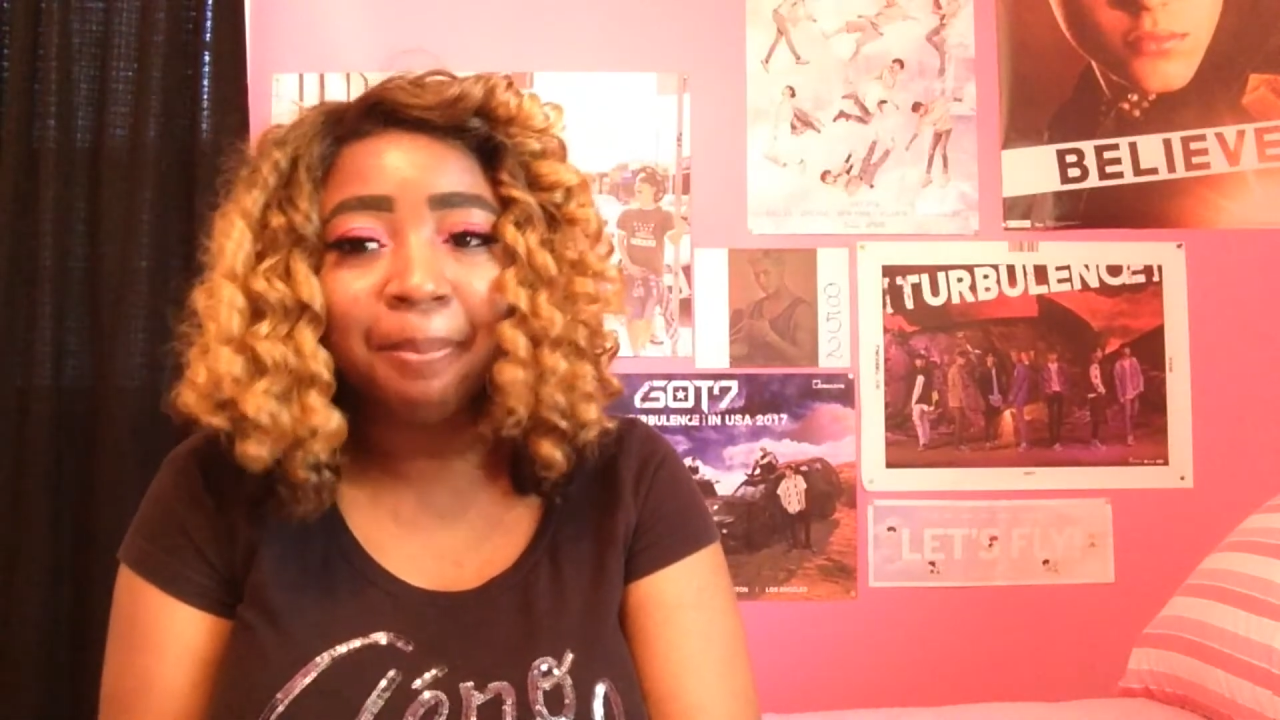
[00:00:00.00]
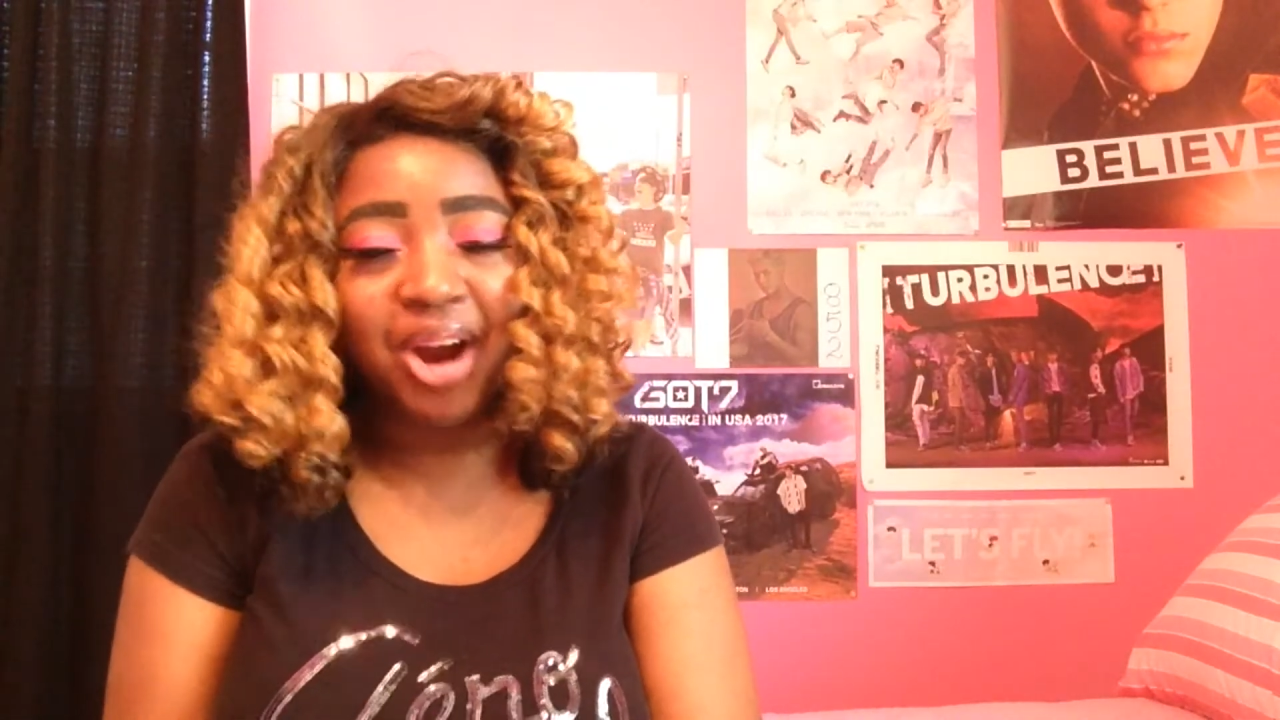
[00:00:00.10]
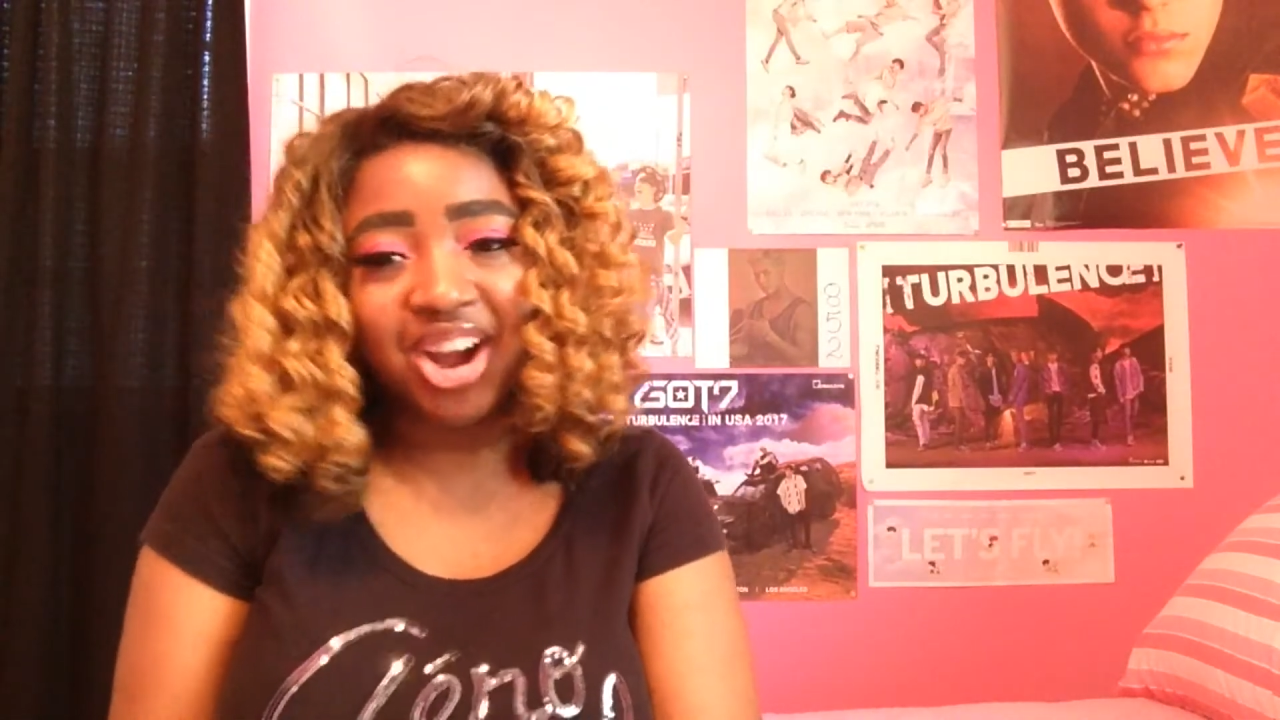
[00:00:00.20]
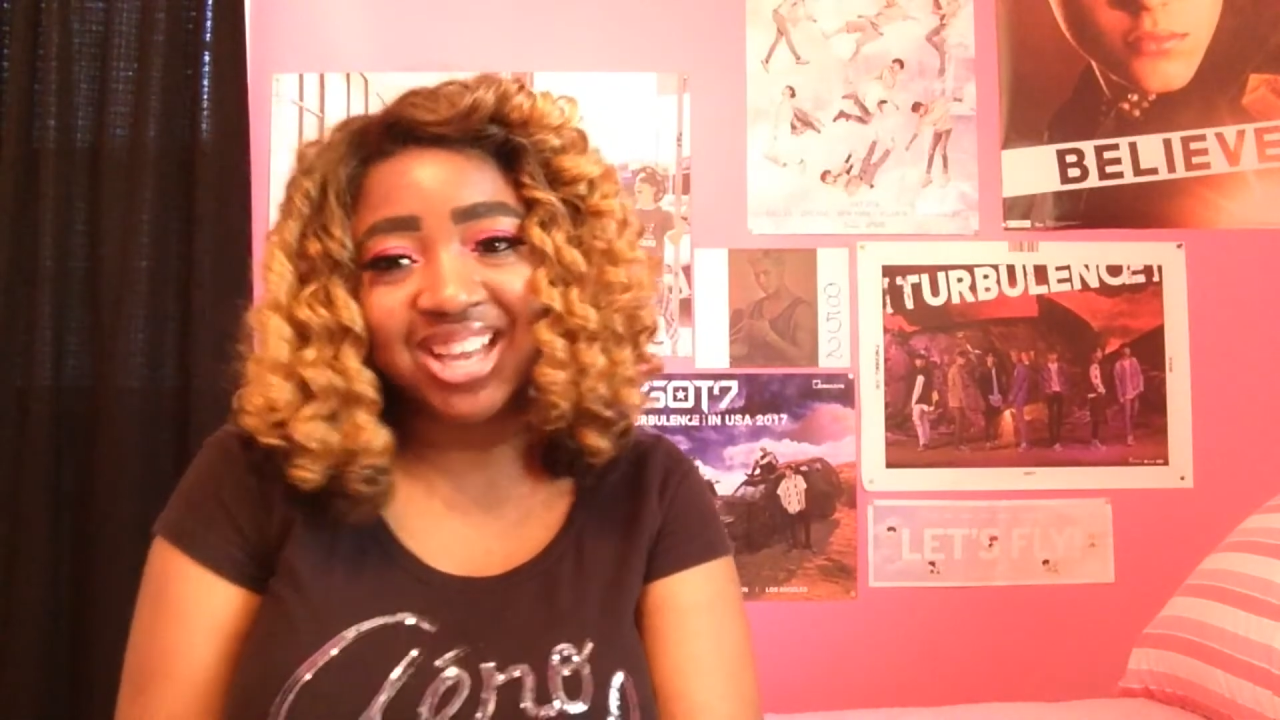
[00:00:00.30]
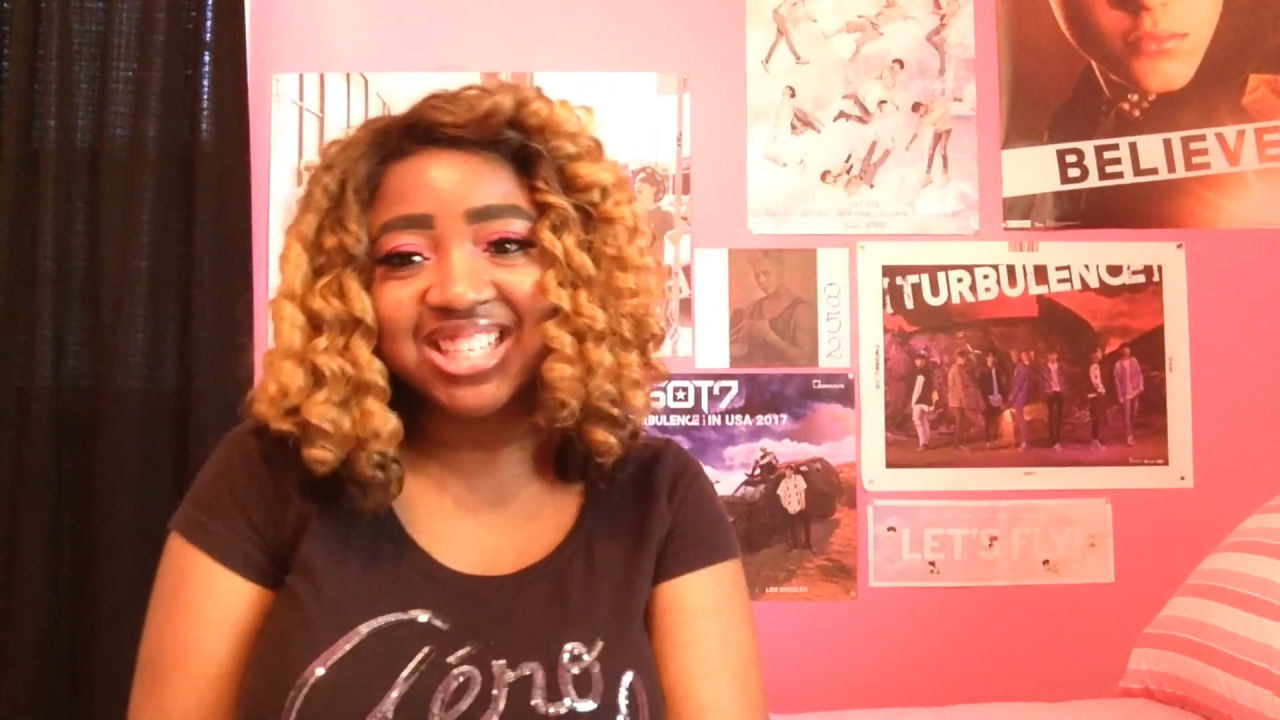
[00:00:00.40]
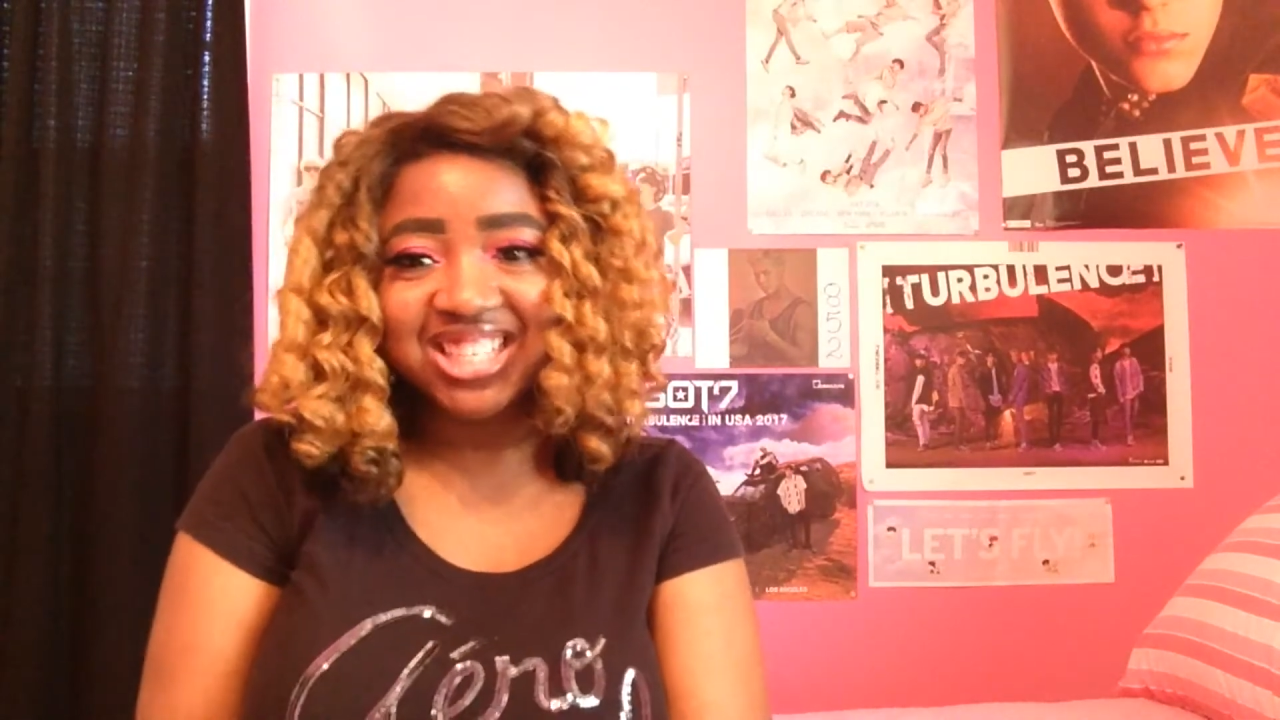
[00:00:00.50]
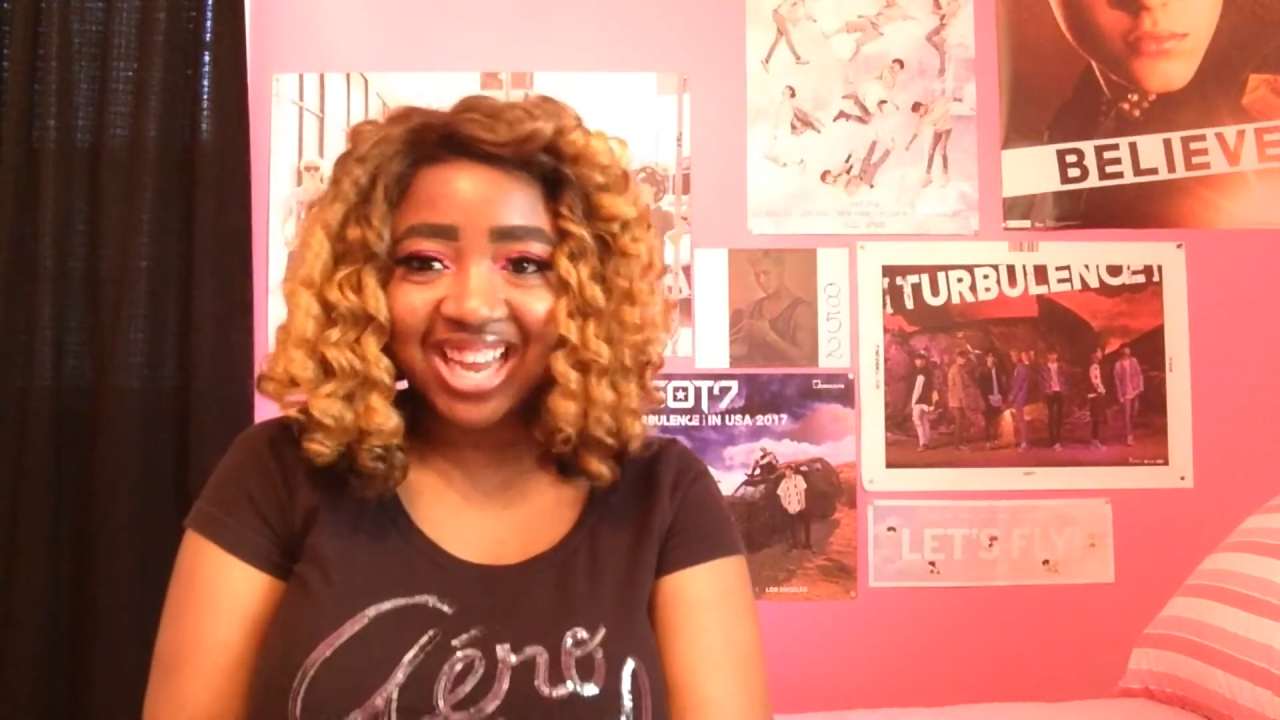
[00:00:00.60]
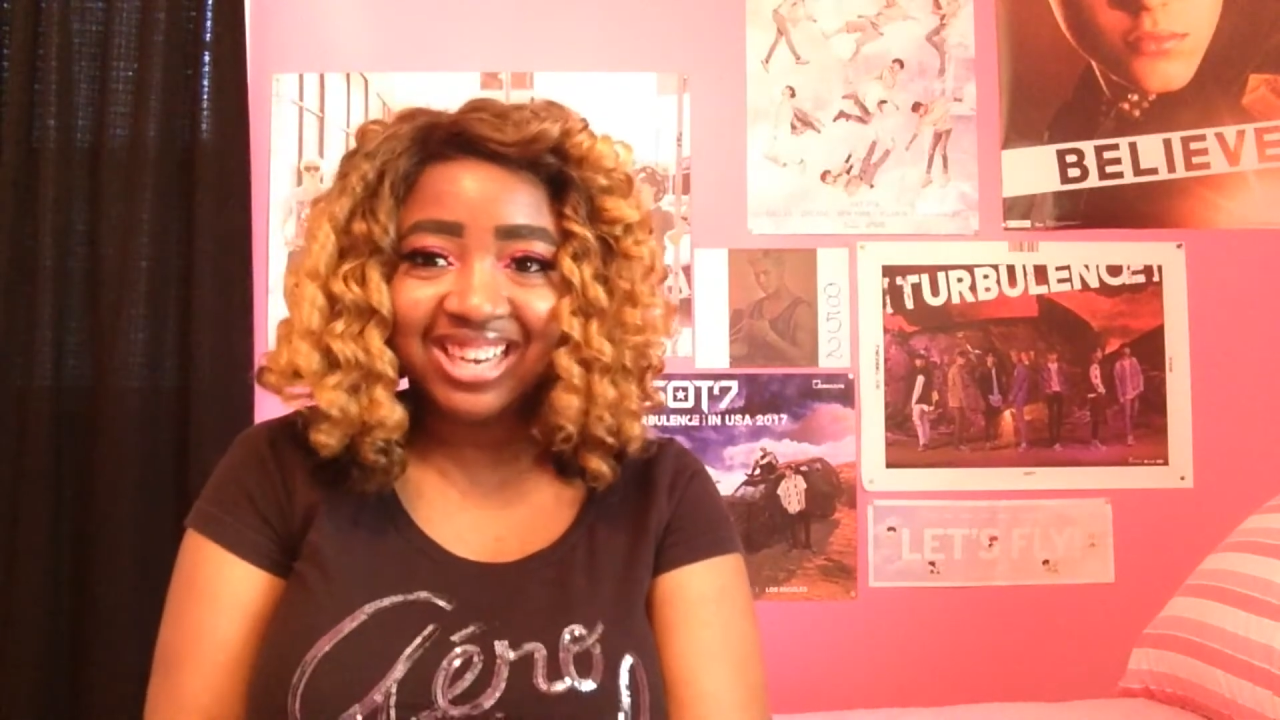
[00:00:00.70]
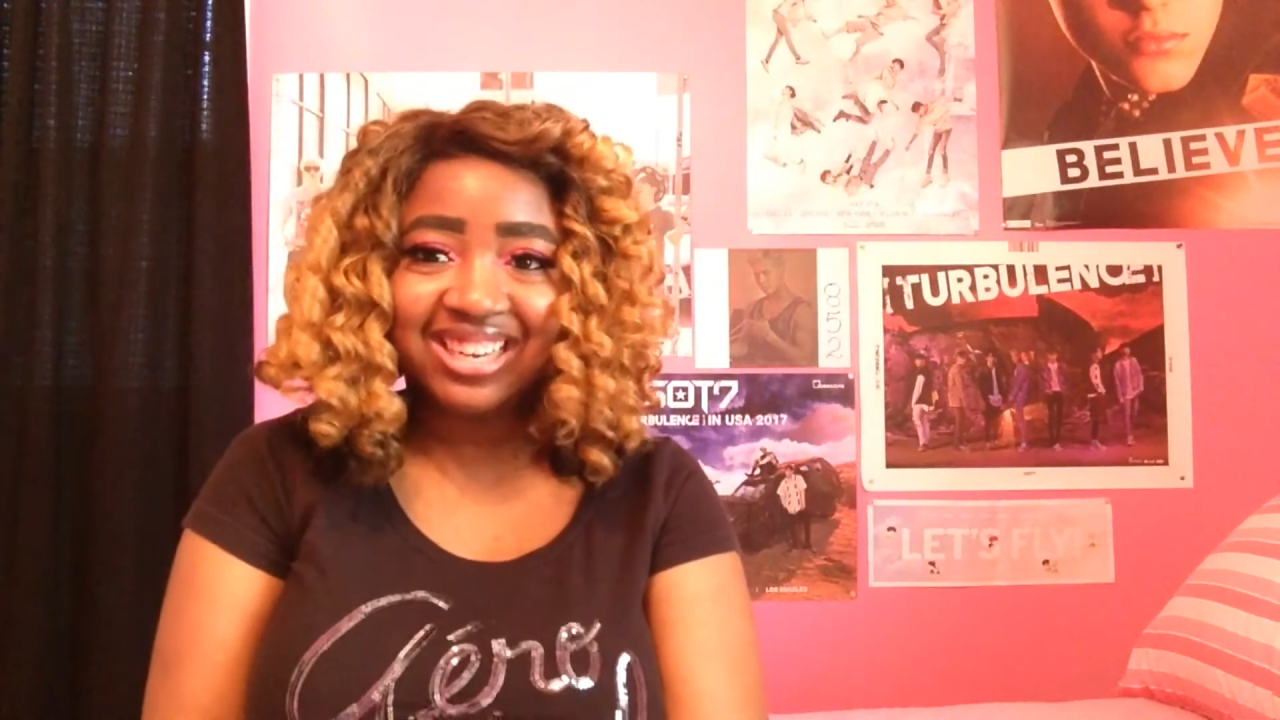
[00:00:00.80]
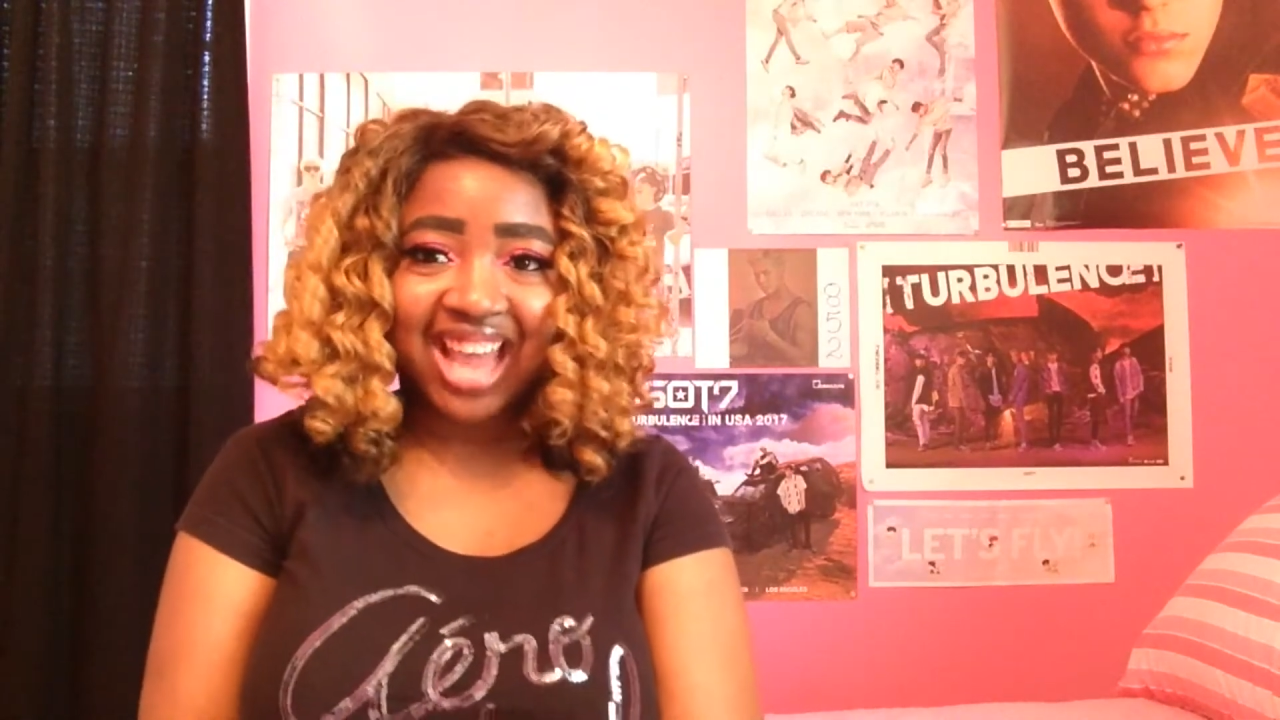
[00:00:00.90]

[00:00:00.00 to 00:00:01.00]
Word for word: Party Shut